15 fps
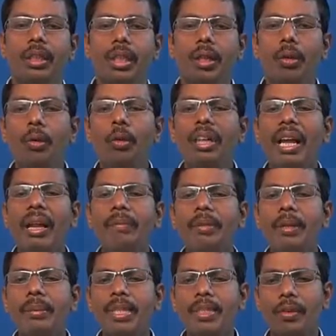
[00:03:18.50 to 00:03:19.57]
Good
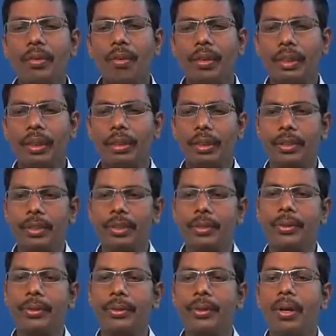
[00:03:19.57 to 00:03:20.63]
information
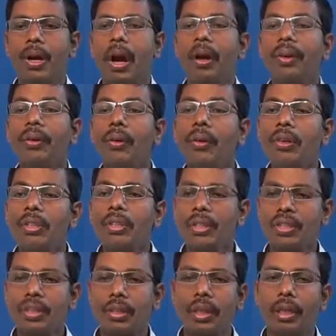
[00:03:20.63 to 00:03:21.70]
architecture
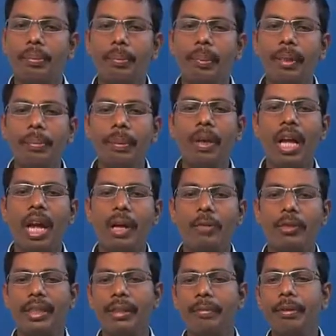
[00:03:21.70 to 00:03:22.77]
acknowledges that people
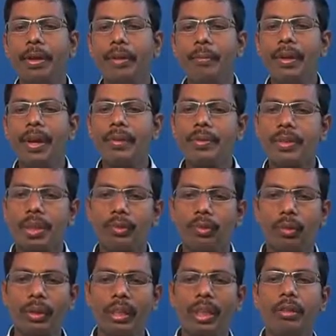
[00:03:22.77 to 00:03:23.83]
have different ways of
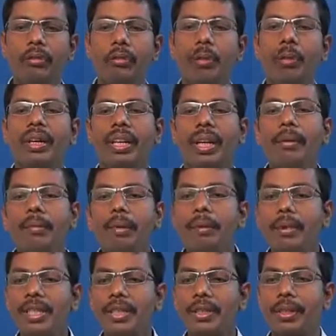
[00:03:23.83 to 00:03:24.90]
looking for
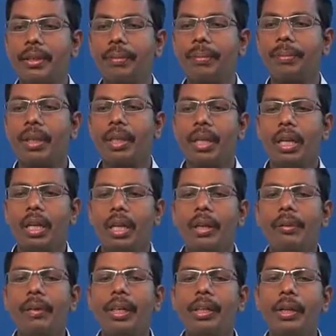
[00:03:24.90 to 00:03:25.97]
information.
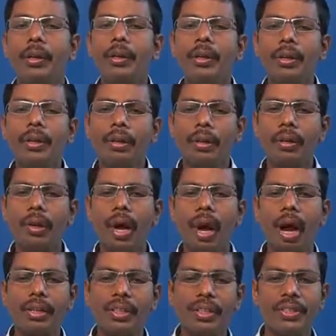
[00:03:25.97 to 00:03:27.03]
Even narrow
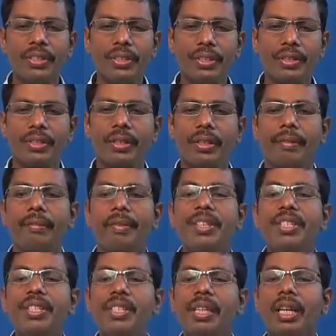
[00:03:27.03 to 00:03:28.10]
audiences
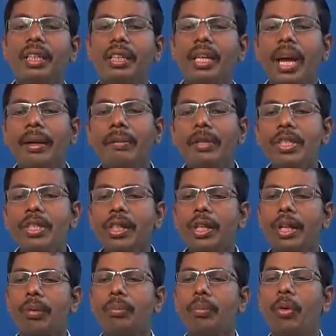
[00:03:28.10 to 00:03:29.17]
reference a diversity
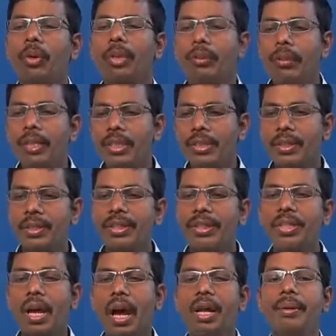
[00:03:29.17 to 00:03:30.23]
of
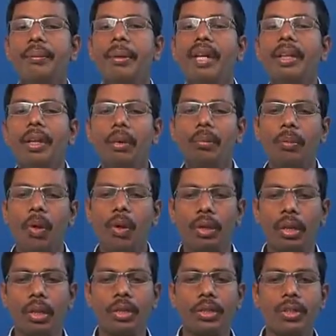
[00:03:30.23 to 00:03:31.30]
motivations and mental
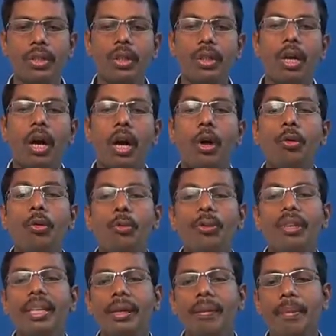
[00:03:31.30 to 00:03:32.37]
models, how
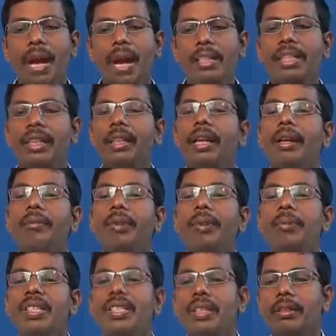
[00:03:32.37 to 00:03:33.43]
we imagine
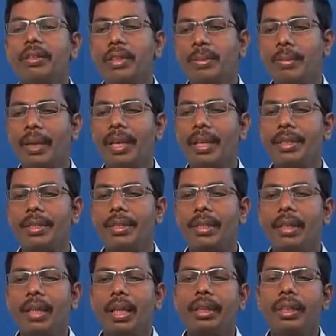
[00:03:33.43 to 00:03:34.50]
information space.
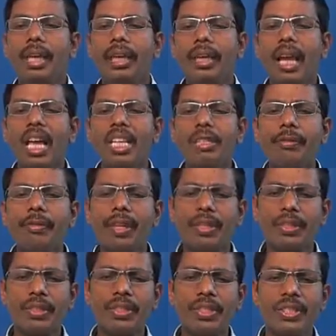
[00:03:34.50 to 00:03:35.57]
A
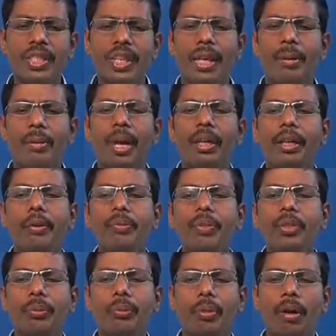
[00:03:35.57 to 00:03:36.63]
classification scheme attempts
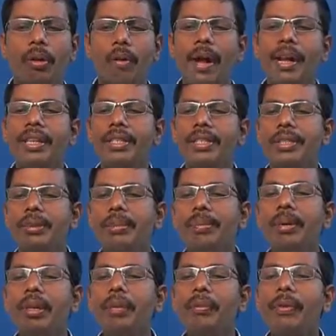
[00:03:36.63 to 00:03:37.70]
to provide
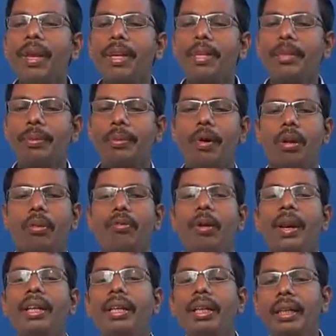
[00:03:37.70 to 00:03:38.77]
simple ways for
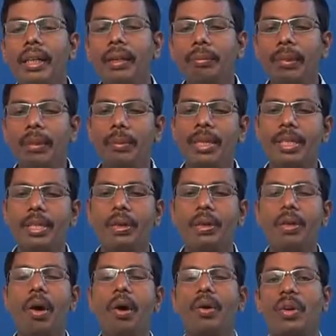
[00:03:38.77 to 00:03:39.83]
finding
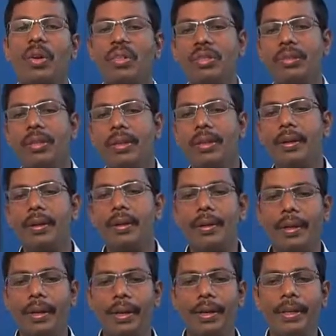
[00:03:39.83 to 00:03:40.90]
information across the
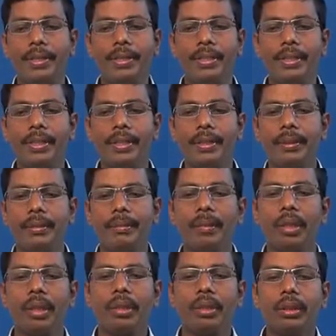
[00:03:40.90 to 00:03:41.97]
range.
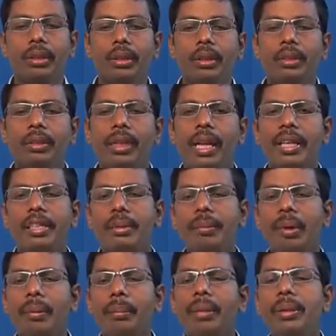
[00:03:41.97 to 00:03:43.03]
So
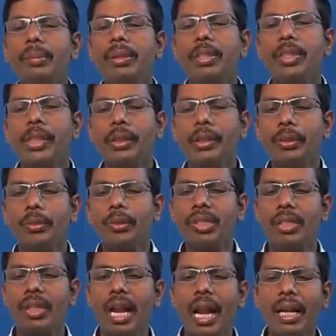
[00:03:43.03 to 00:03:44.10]
example, BBC
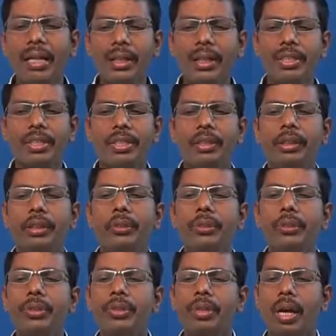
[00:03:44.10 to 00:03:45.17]
News categories
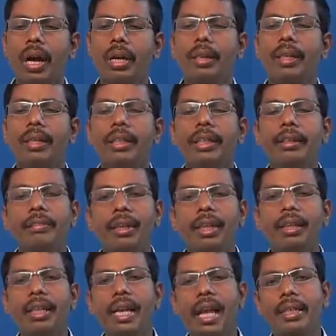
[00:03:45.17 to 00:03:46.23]
news under
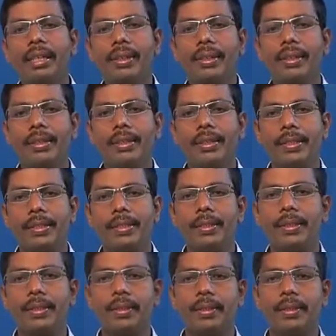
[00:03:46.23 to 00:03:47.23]
different categories.